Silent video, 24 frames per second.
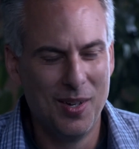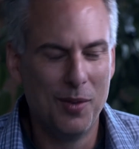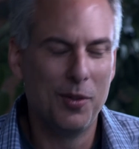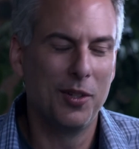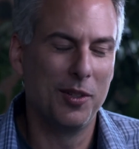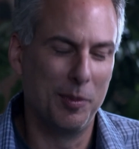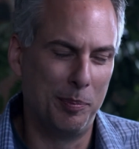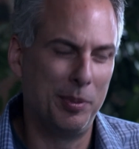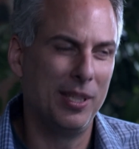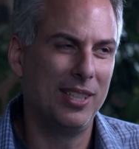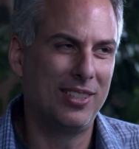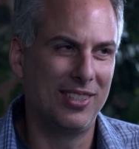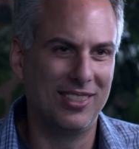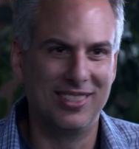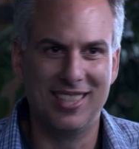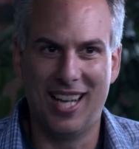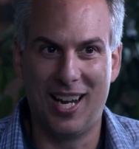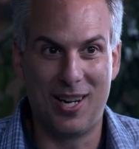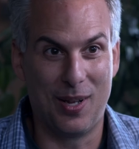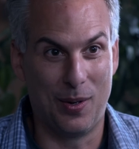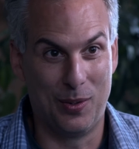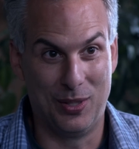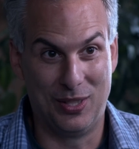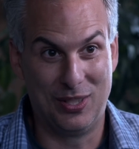the pizza's
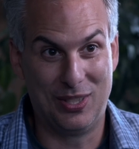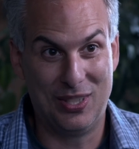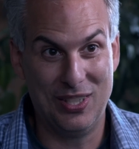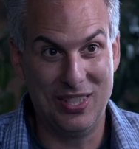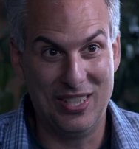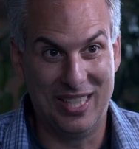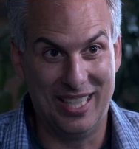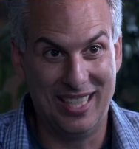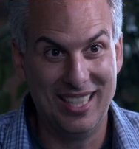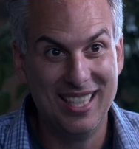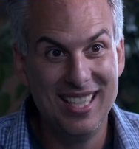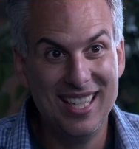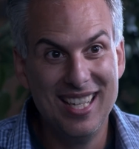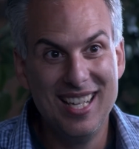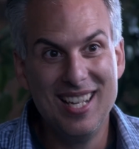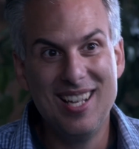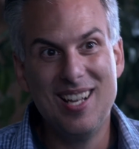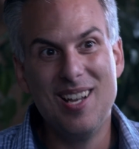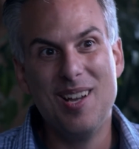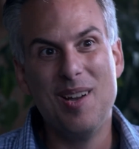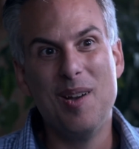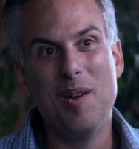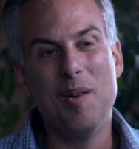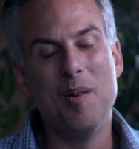not always good,
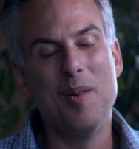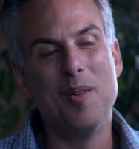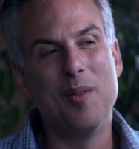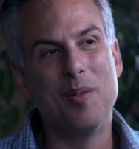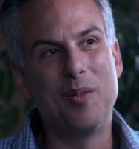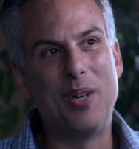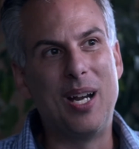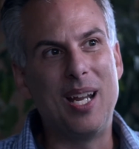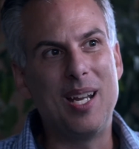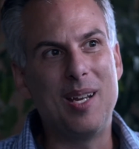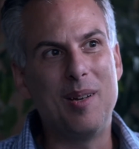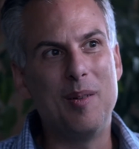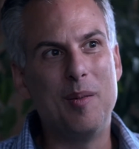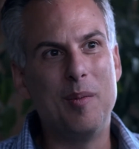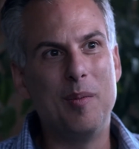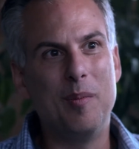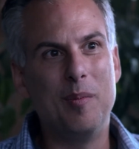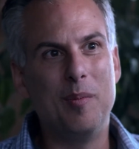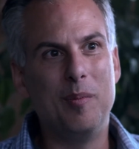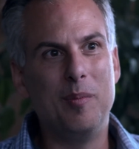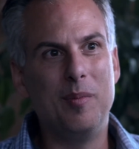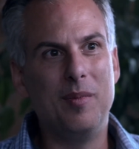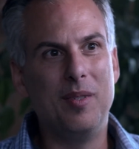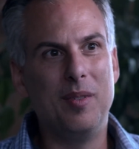right?
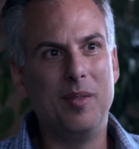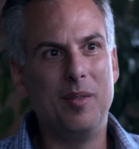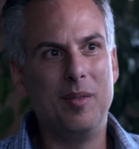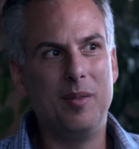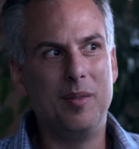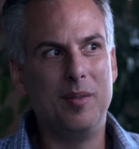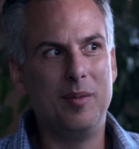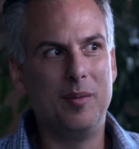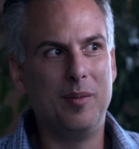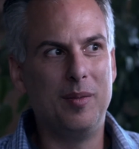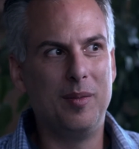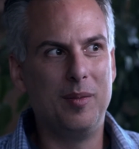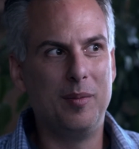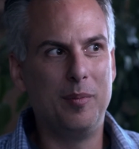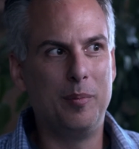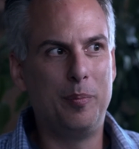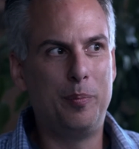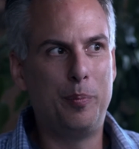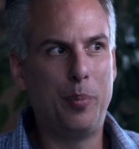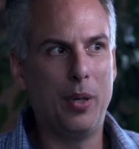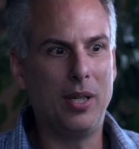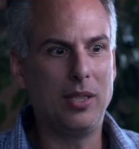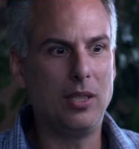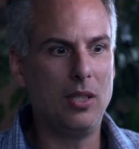
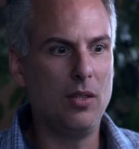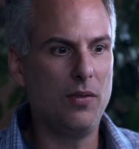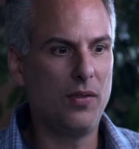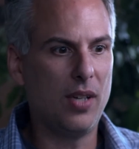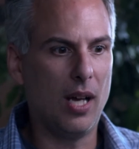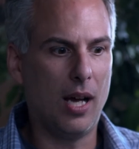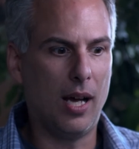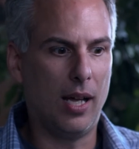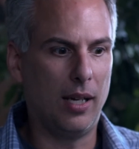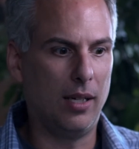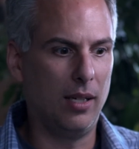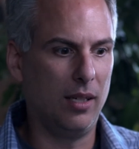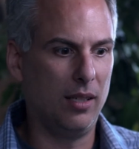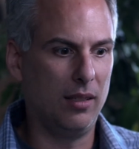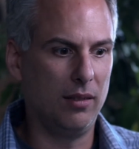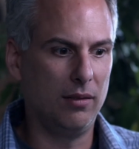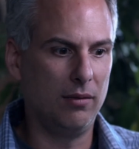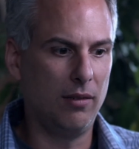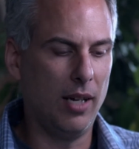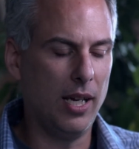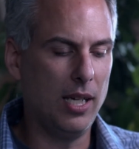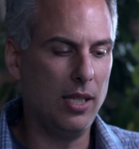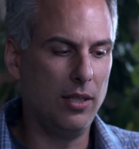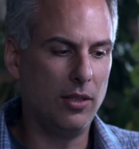But you've got
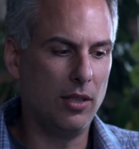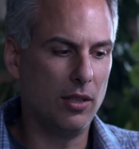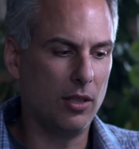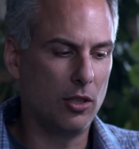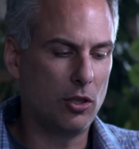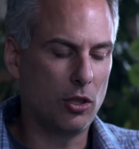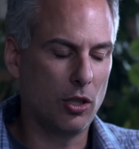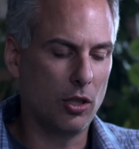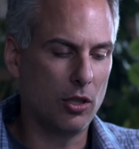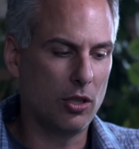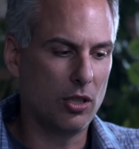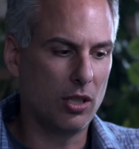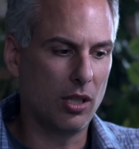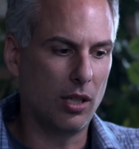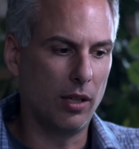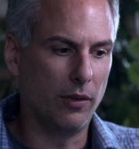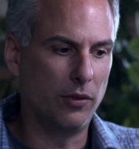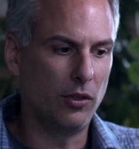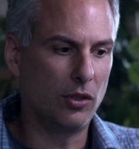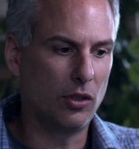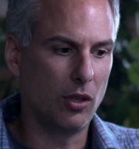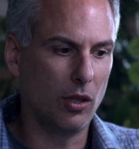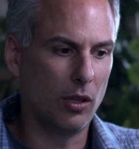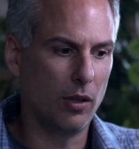ladies in the church that have
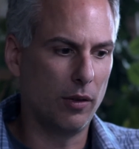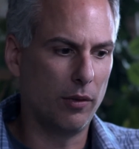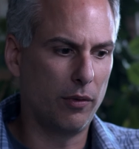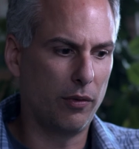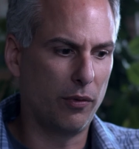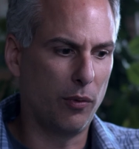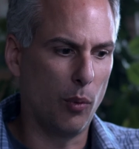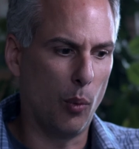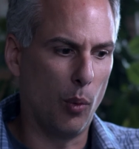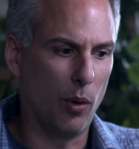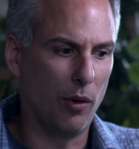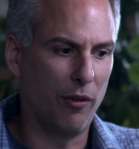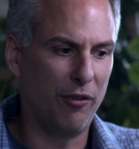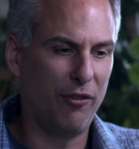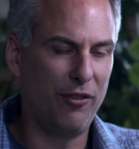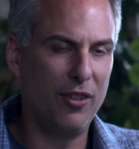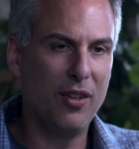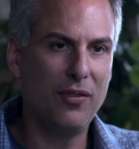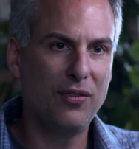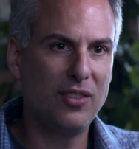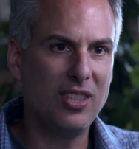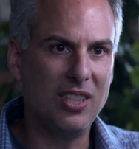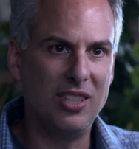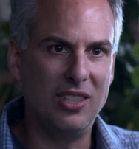served for
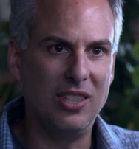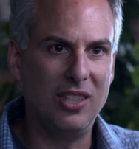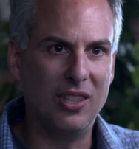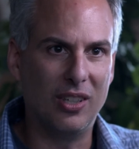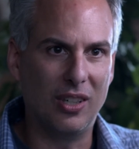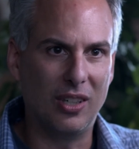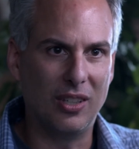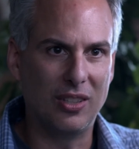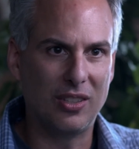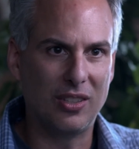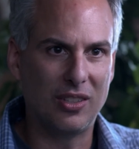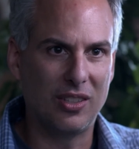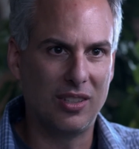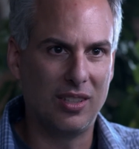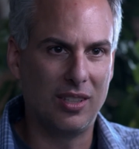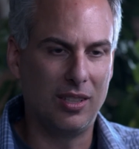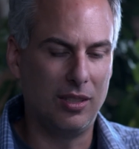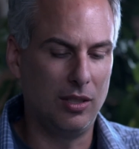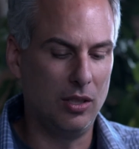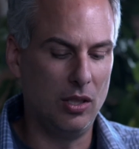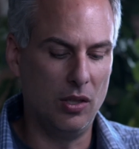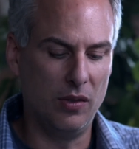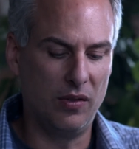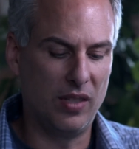50 years.
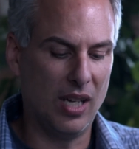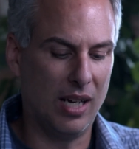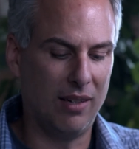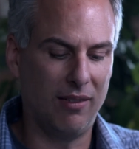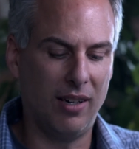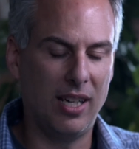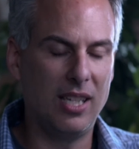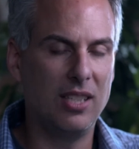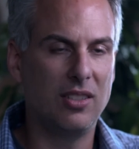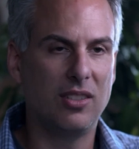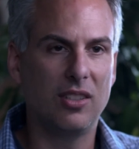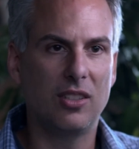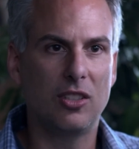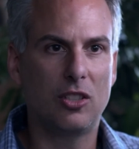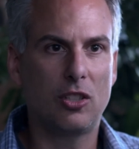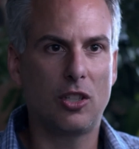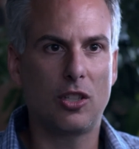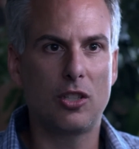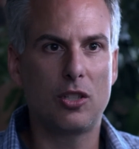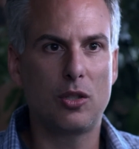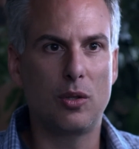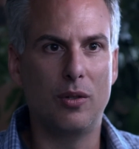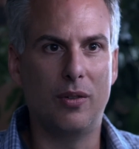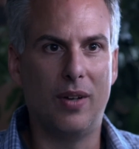You've got ladies in the
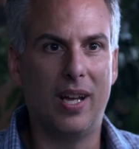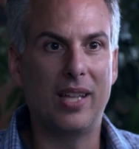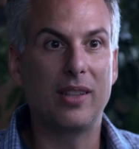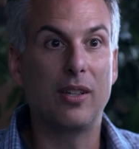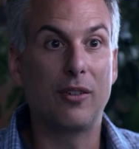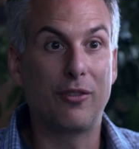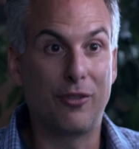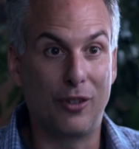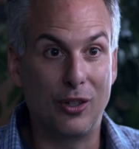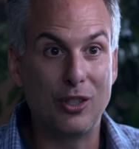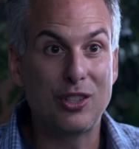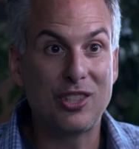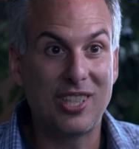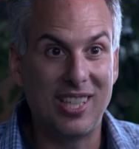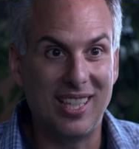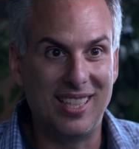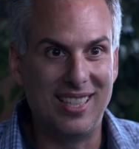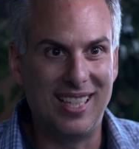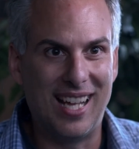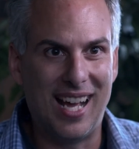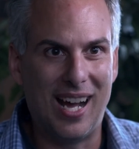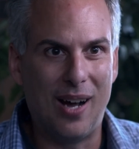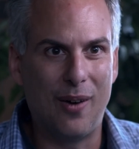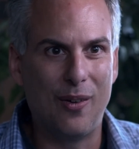church who have had their first kid
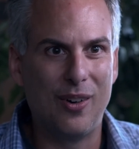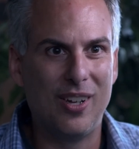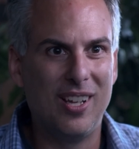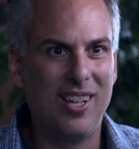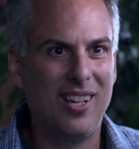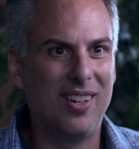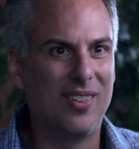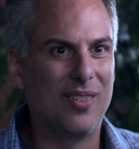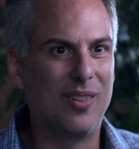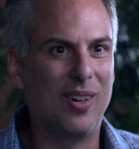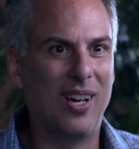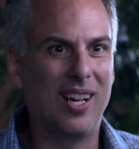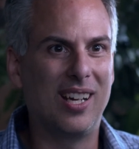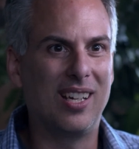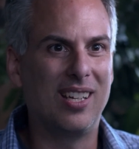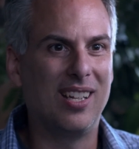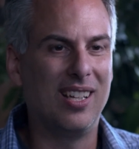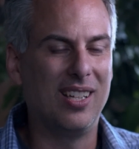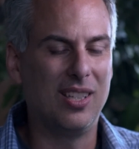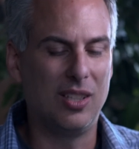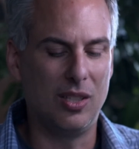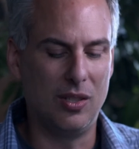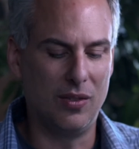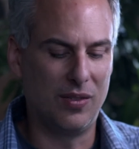now, right?
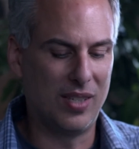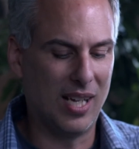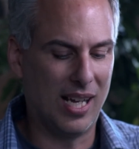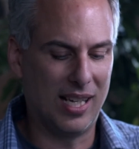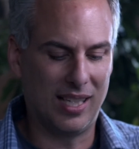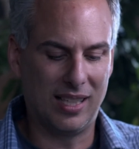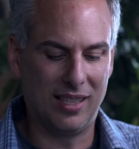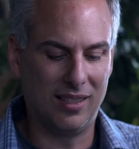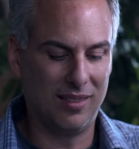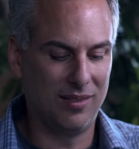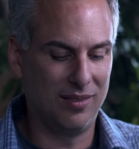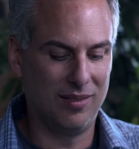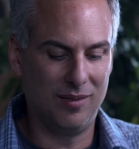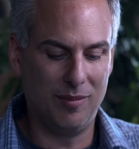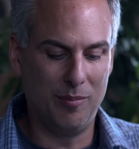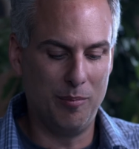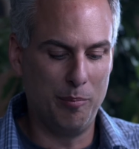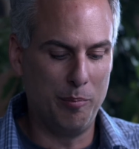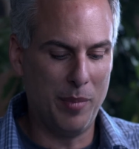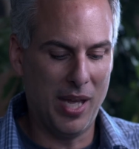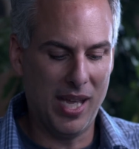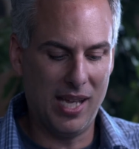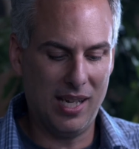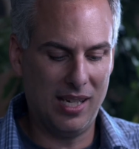You've got
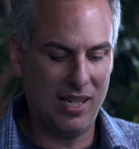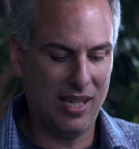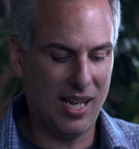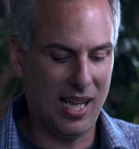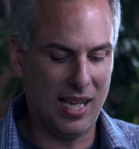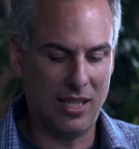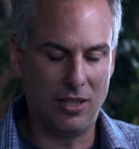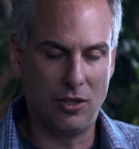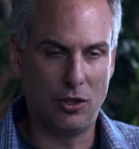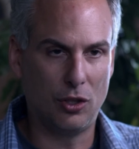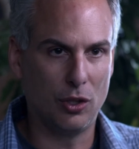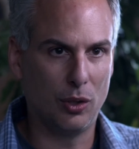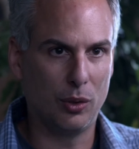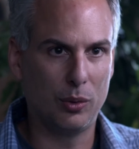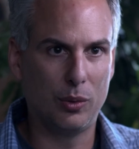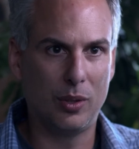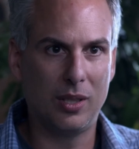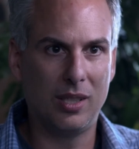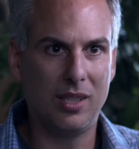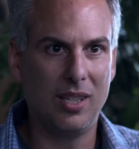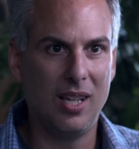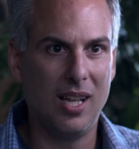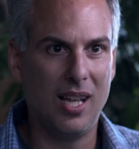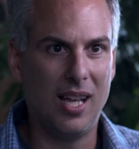men and
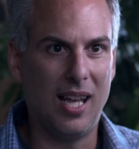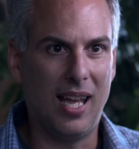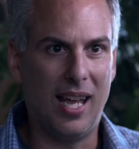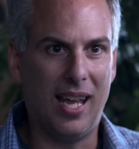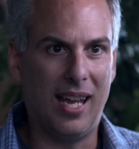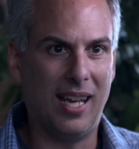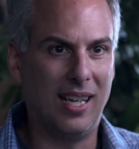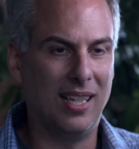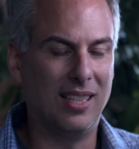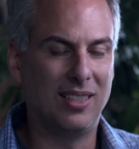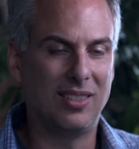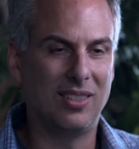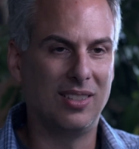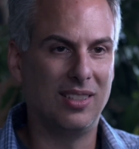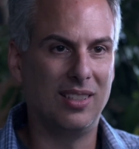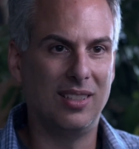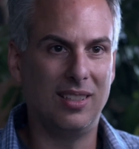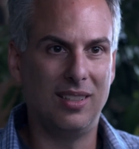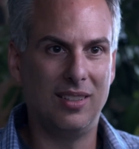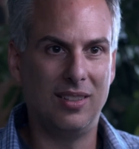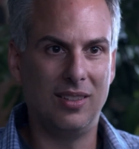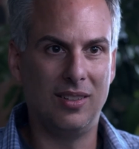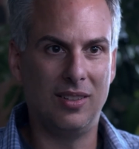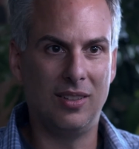children, and it's
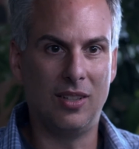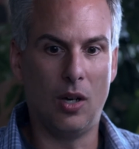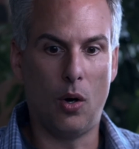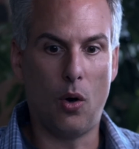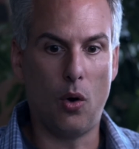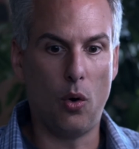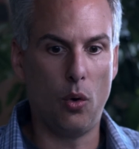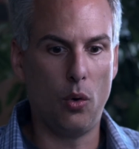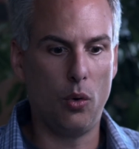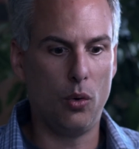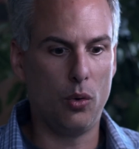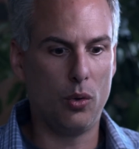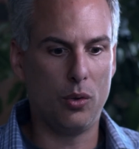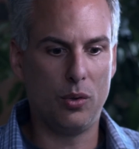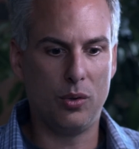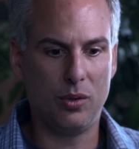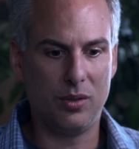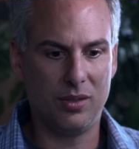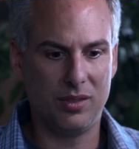the whole